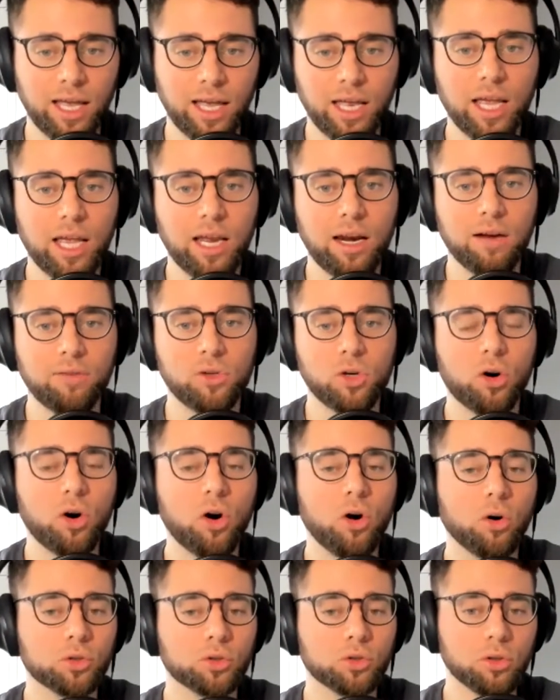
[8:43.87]
and, and of your
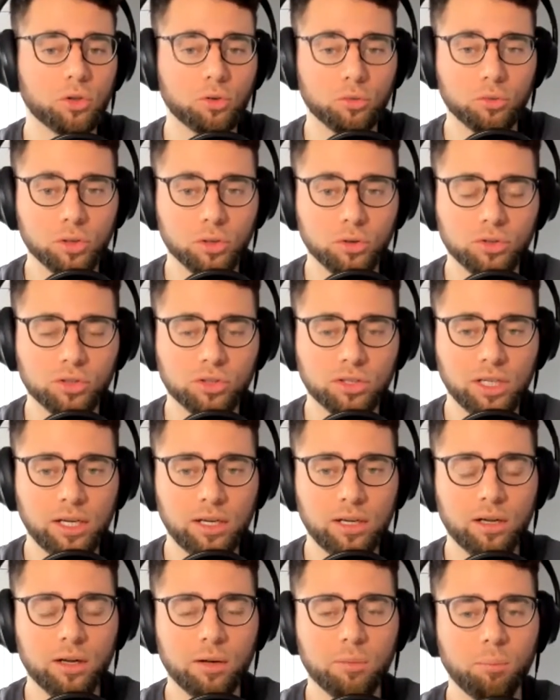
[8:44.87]
cultural roots,
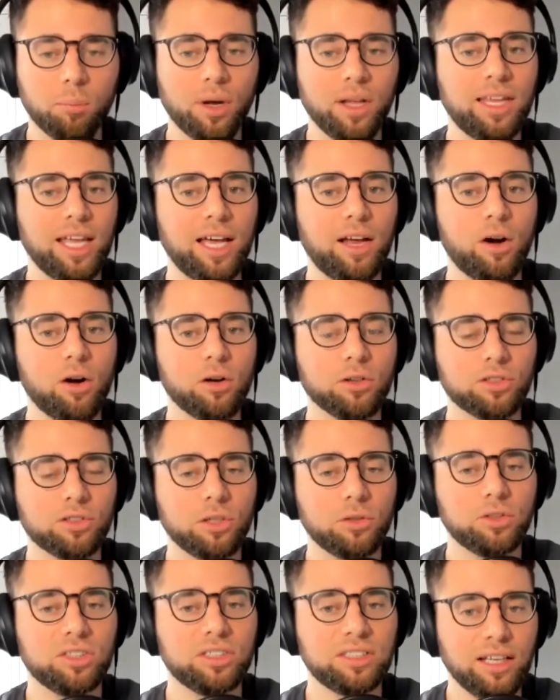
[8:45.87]
but then
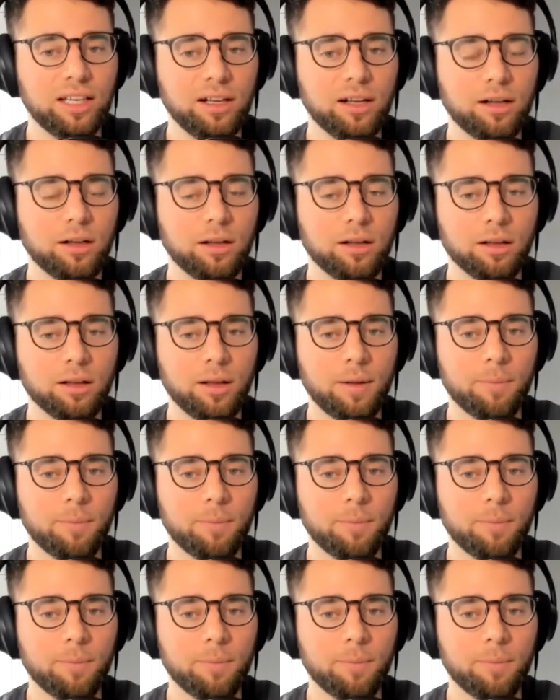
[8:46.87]
also still